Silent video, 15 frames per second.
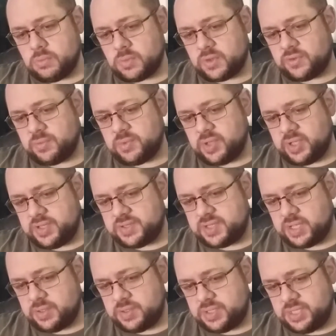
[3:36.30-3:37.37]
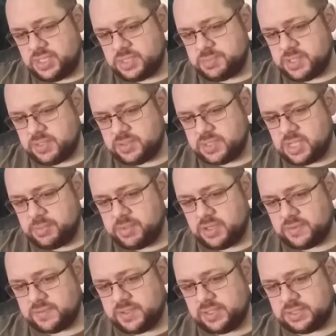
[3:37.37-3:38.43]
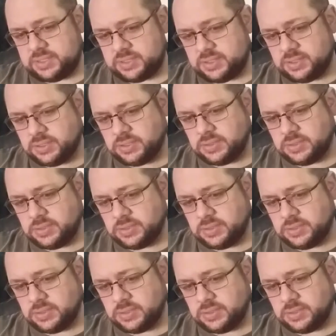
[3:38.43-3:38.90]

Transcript: Got some nice toasty smells coming off this.